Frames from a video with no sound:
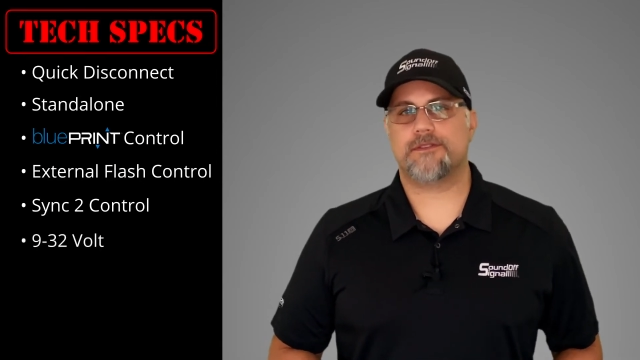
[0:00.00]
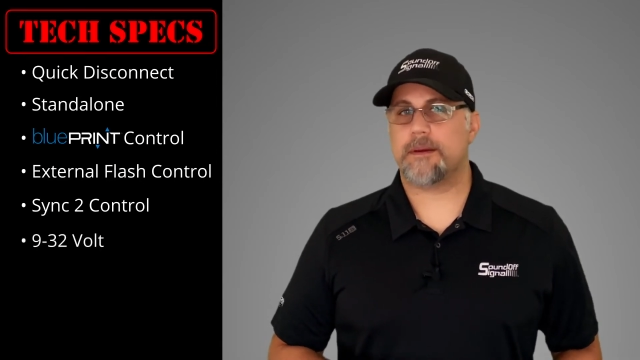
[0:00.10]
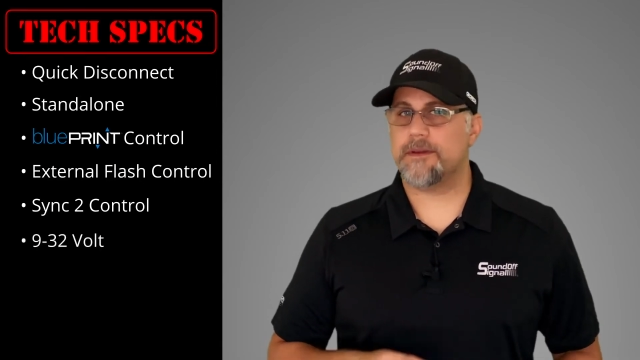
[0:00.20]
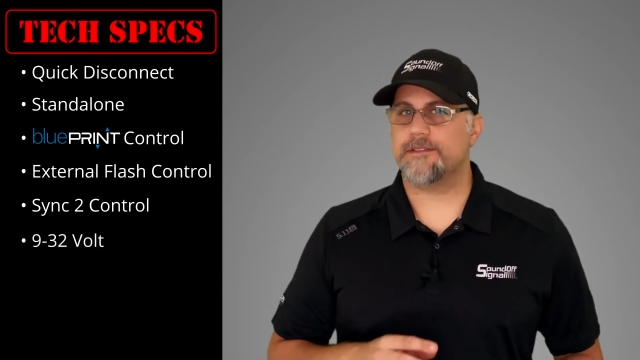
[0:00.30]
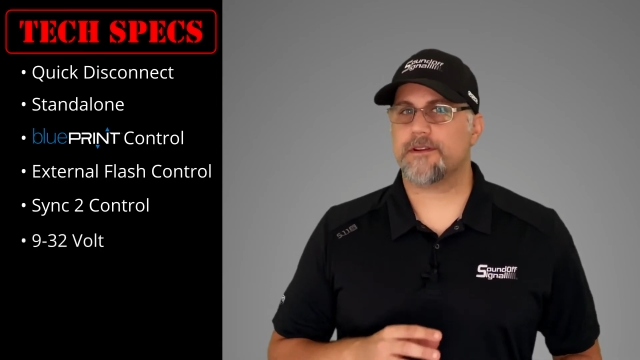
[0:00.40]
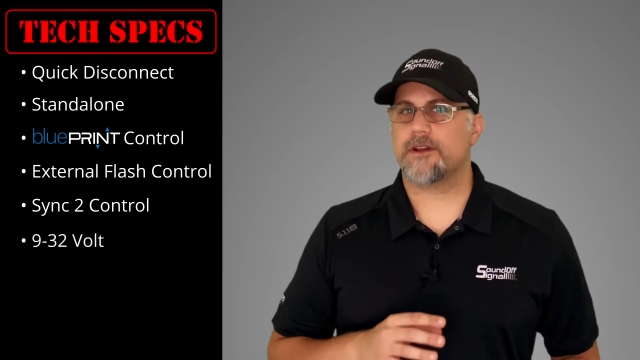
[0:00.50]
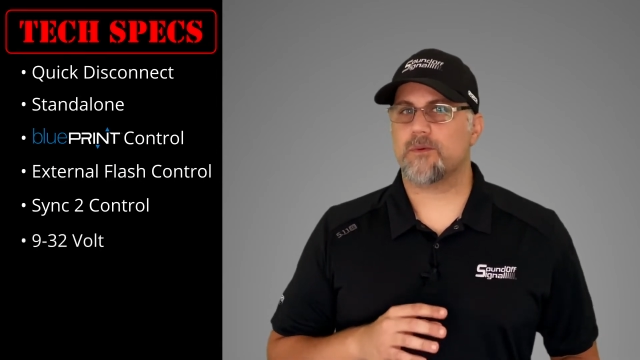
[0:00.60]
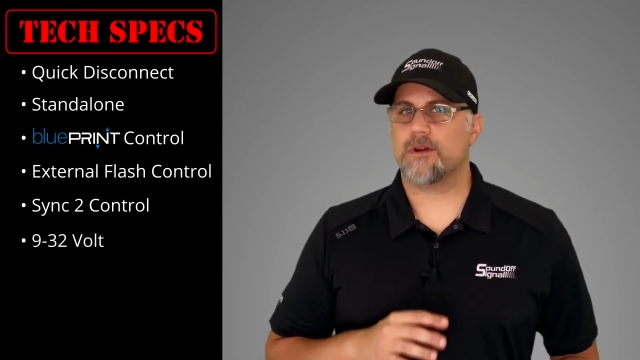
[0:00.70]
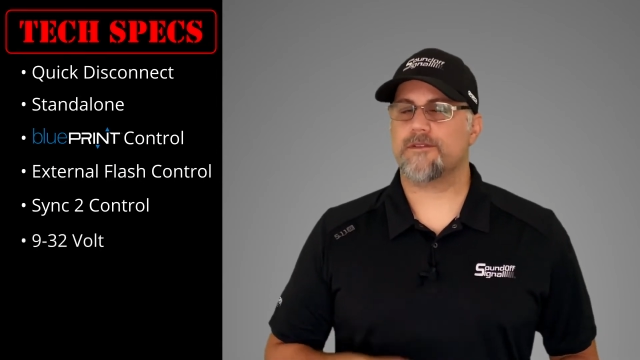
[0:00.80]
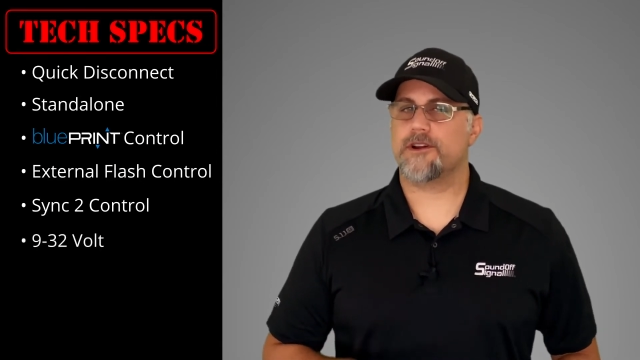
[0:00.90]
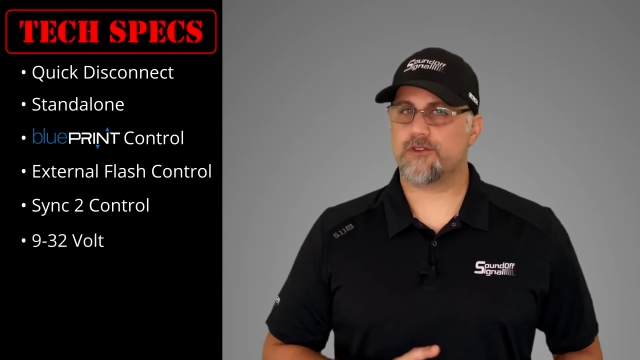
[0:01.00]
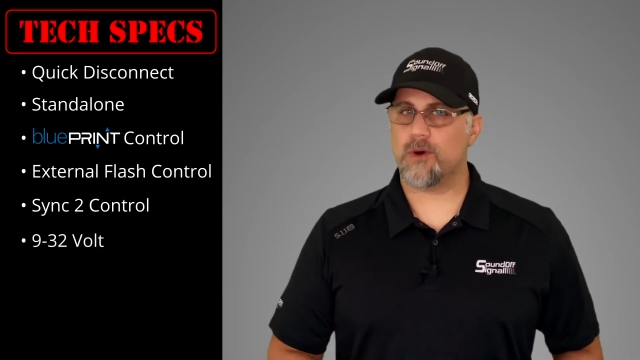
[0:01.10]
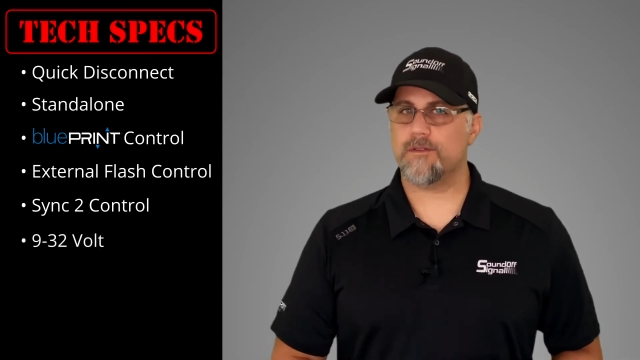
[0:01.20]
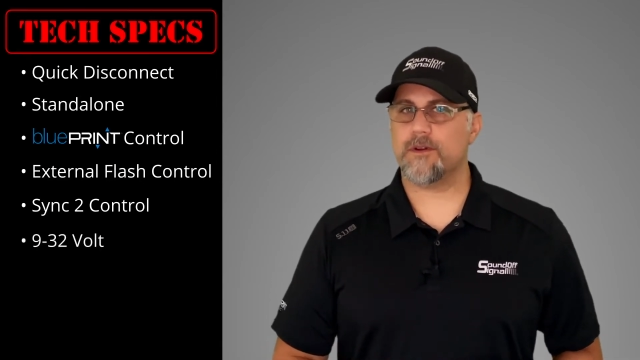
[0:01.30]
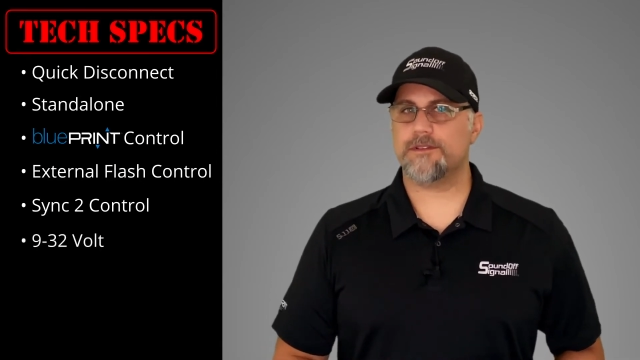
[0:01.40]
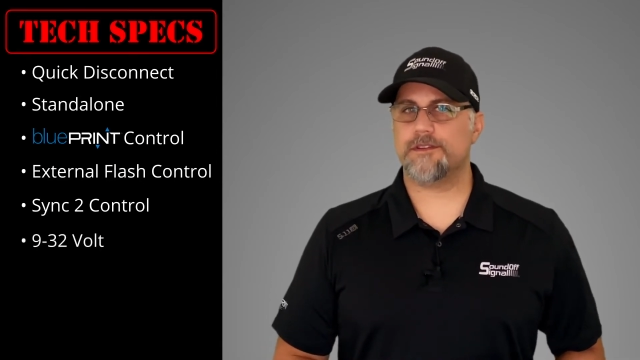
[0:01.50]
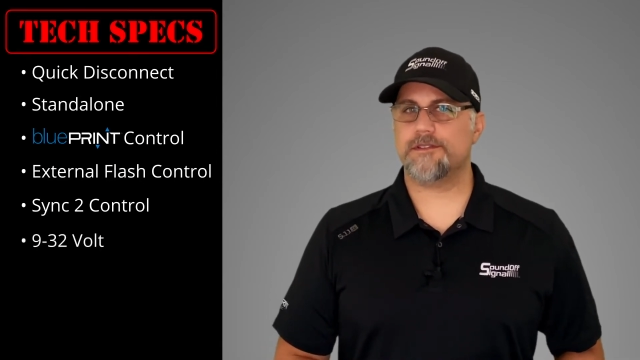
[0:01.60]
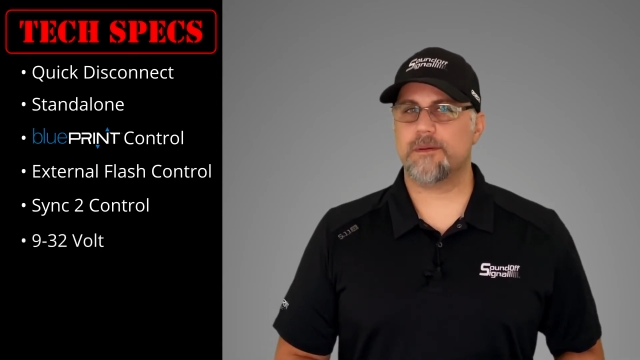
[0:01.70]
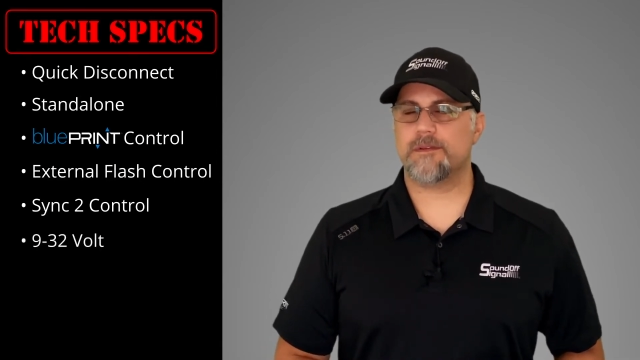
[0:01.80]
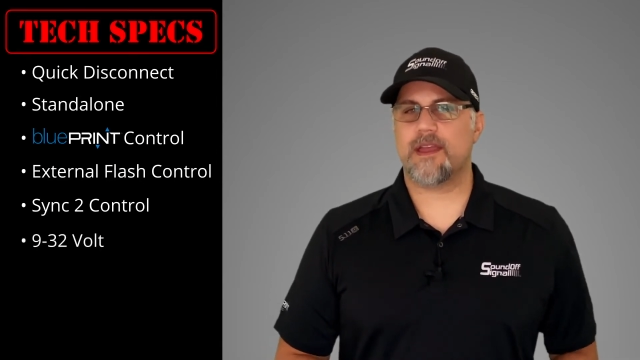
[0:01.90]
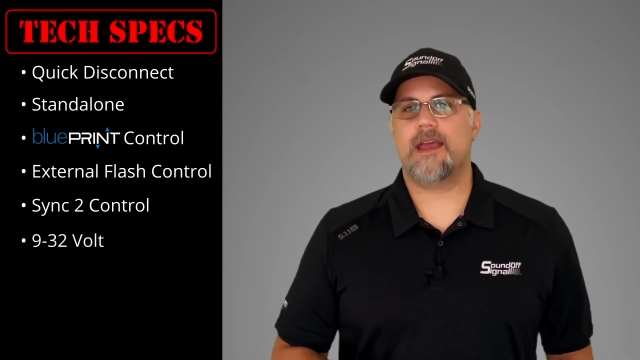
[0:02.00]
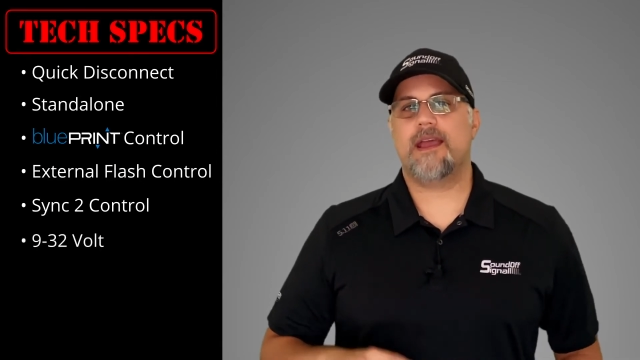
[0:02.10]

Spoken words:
so that means they're going to work for your 12-volt systems